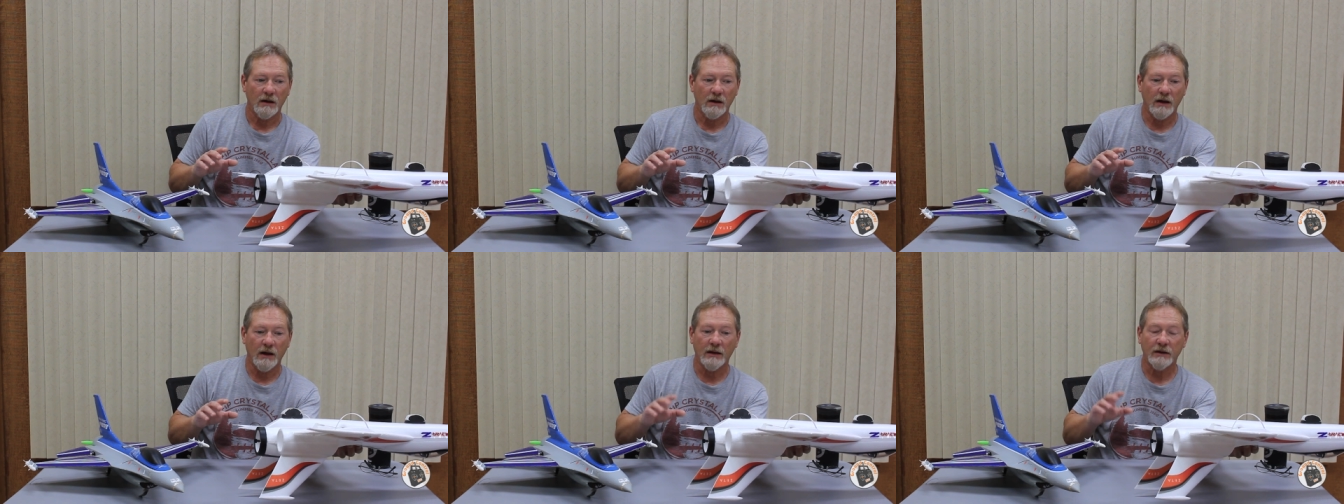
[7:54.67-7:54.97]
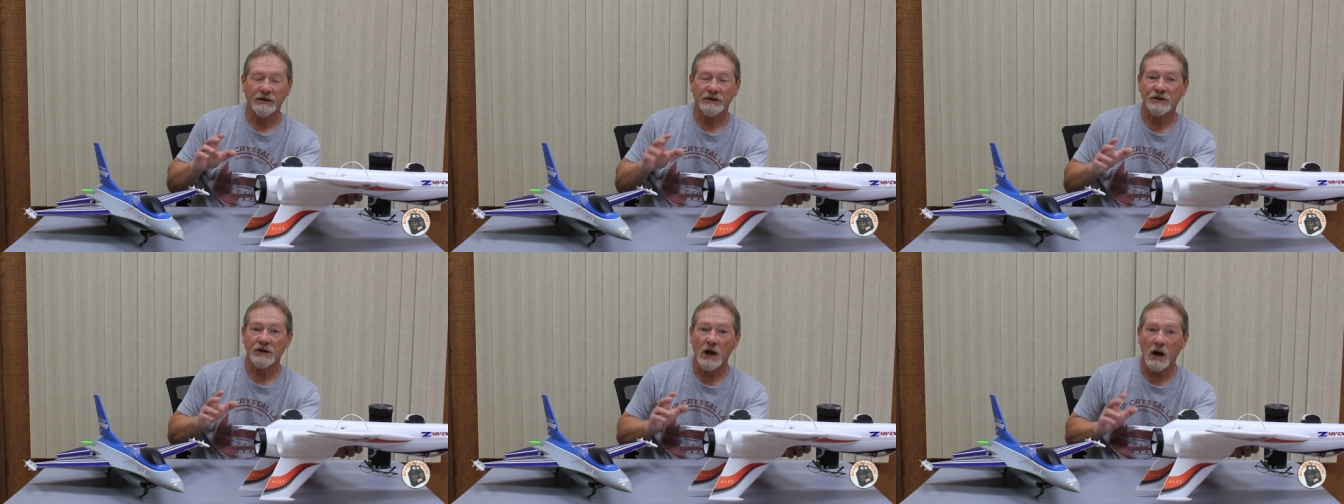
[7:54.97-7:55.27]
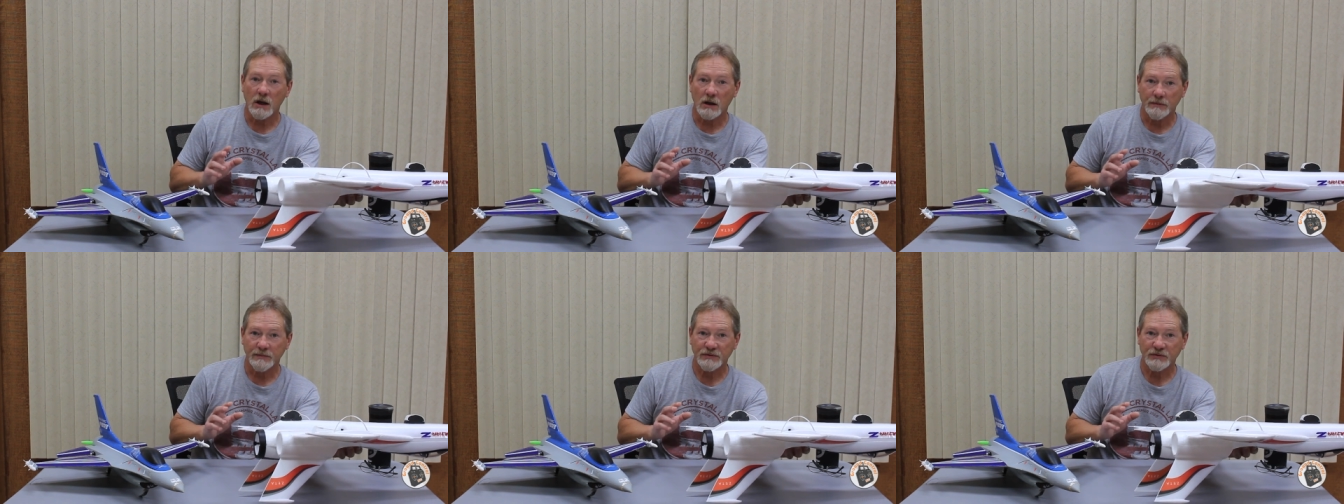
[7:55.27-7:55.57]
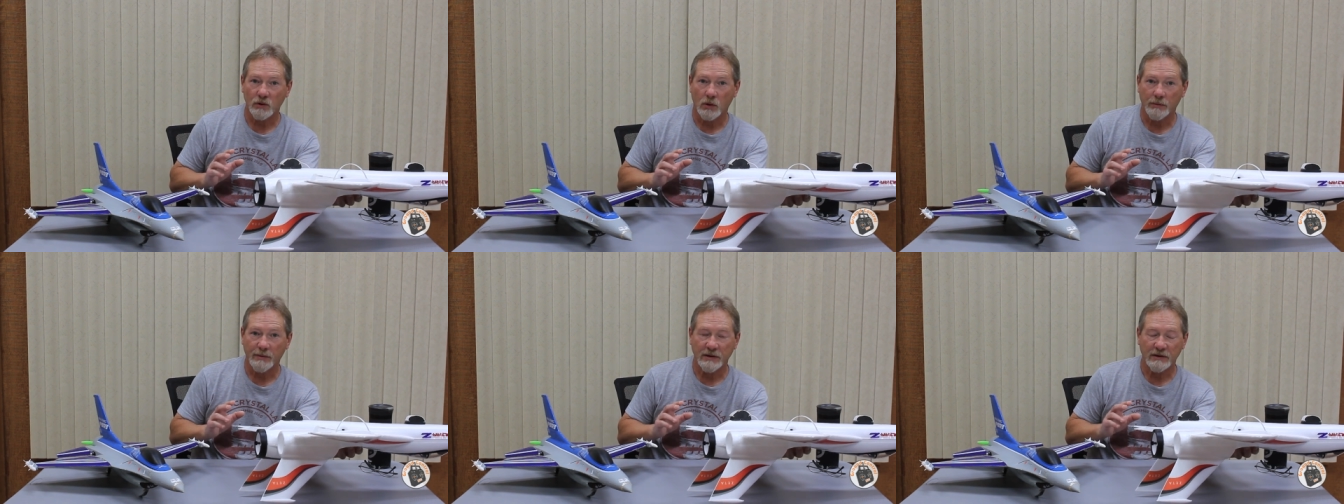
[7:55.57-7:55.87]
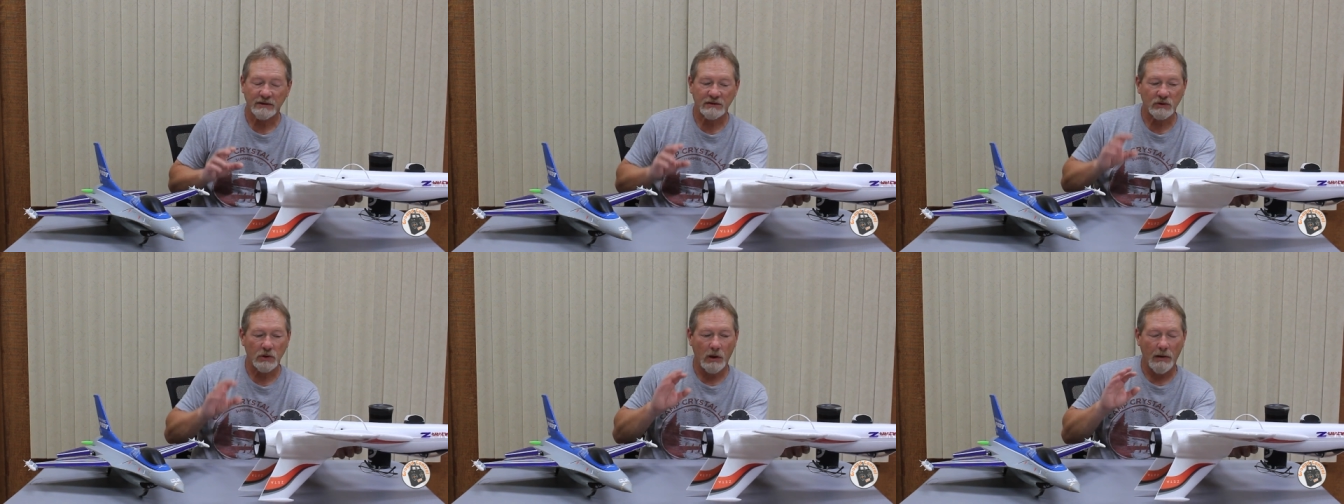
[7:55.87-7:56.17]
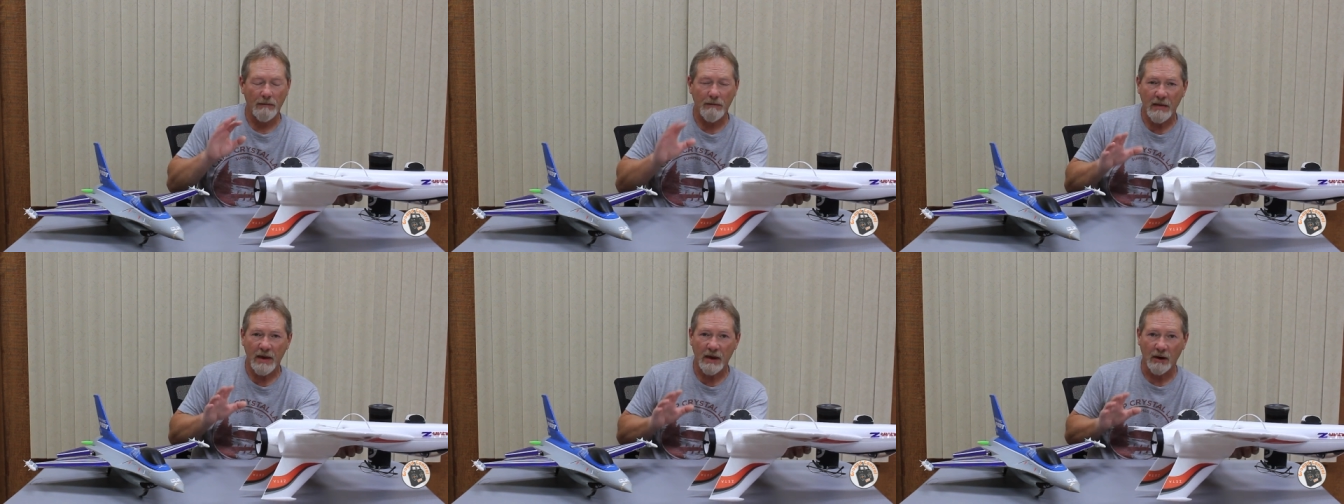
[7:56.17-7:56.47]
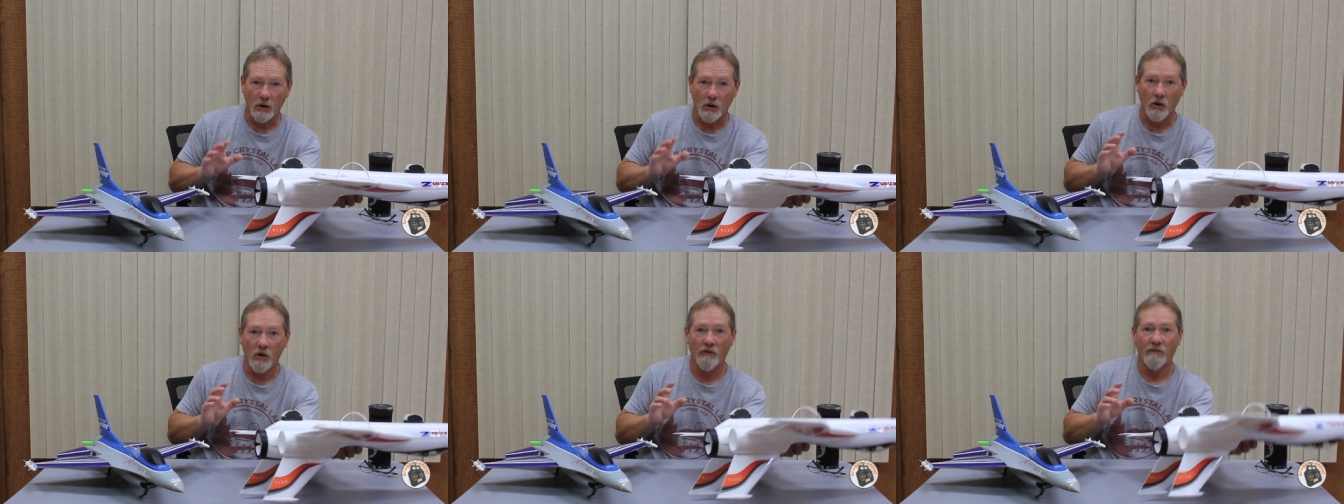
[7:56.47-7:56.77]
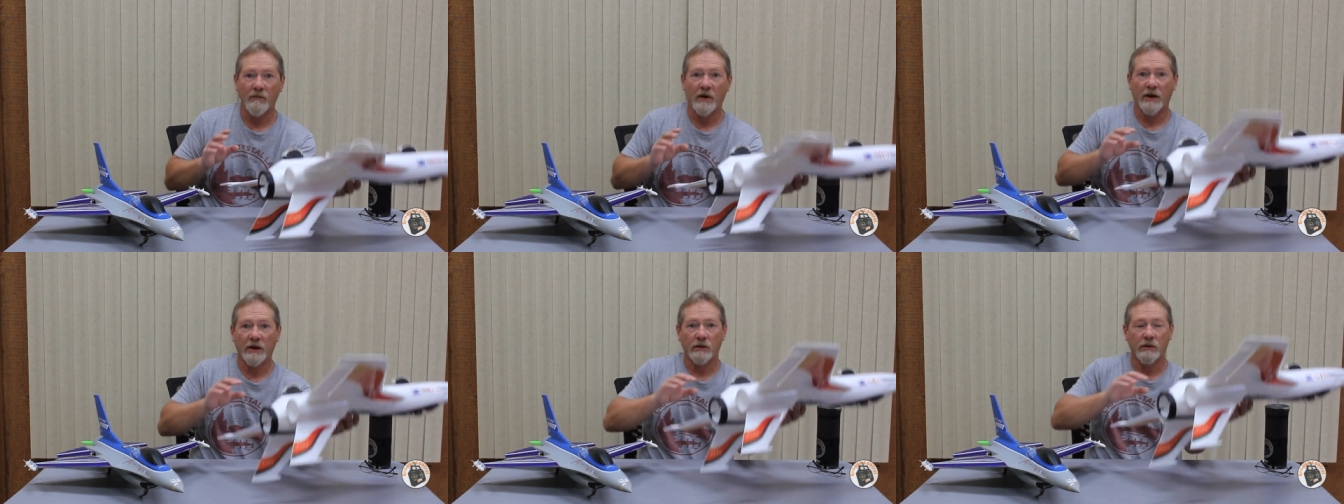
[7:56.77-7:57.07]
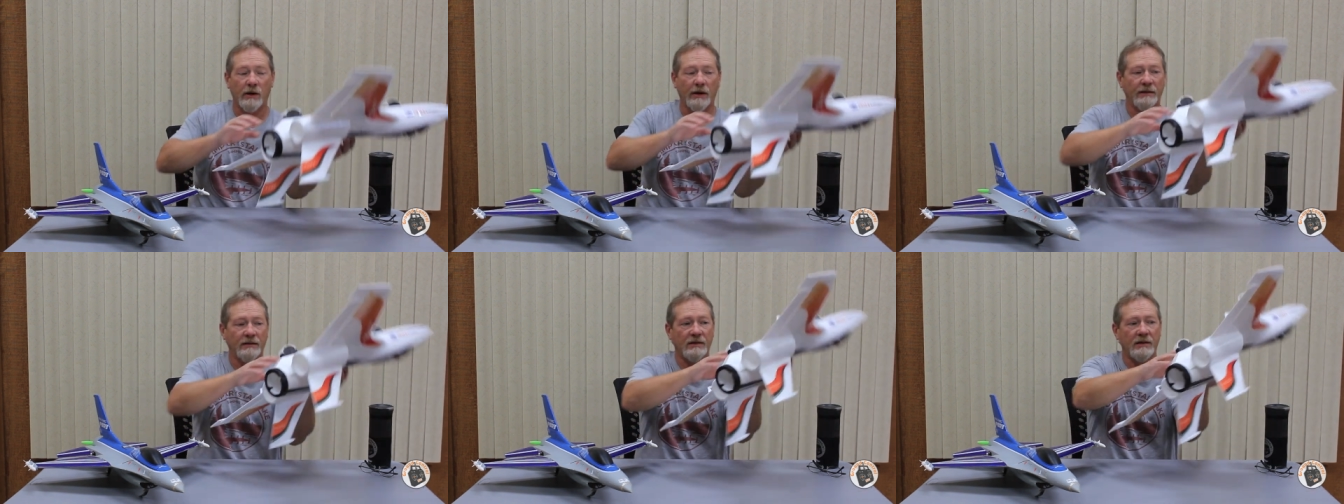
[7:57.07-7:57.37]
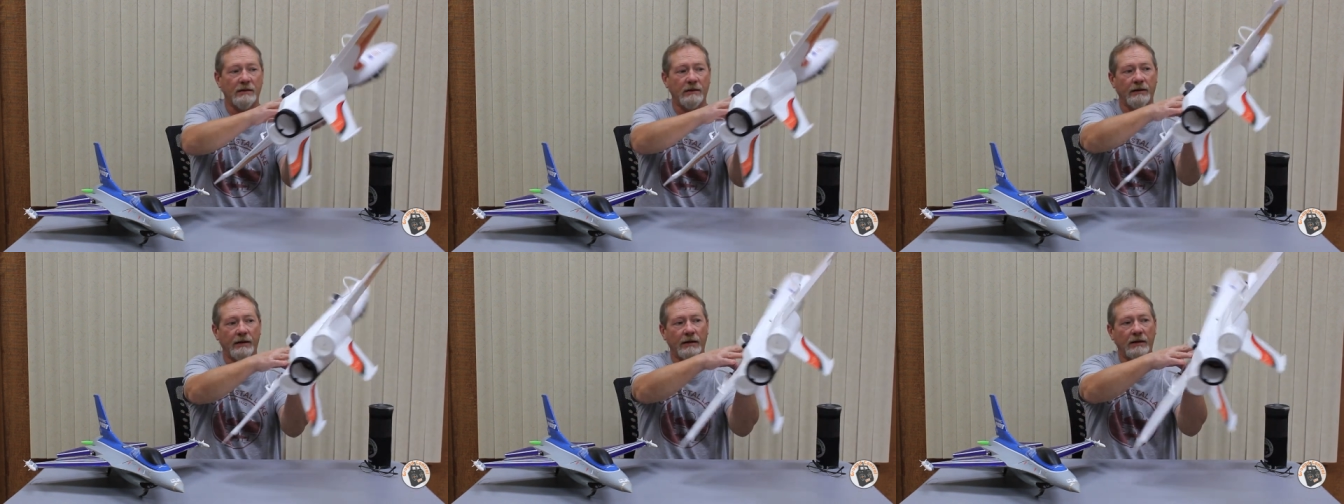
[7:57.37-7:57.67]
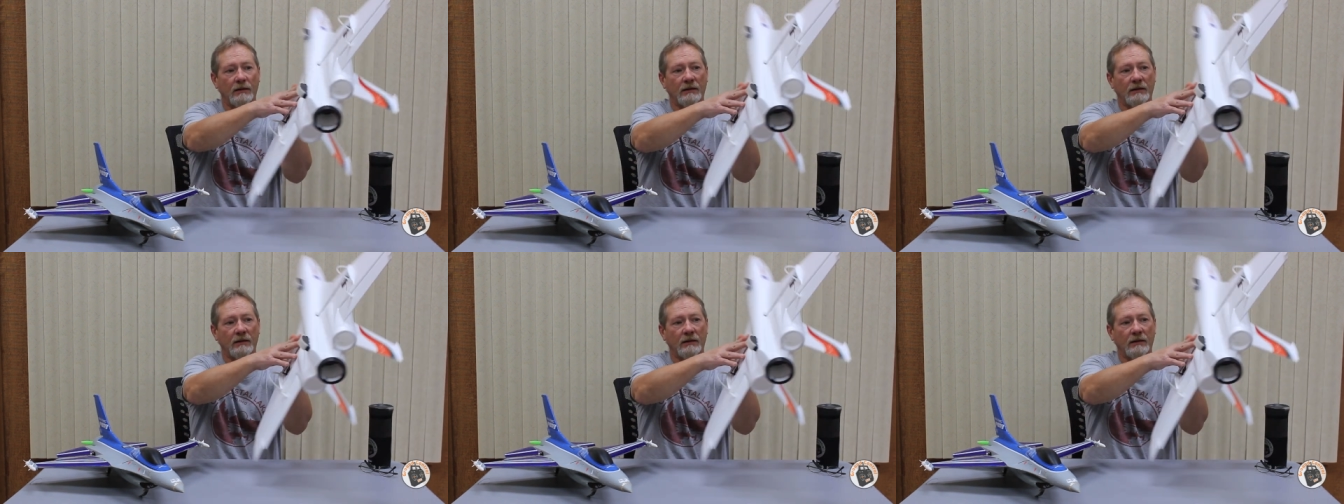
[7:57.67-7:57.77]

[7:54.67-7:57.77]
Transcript: and it's shock absorbing. So it met all my criteria.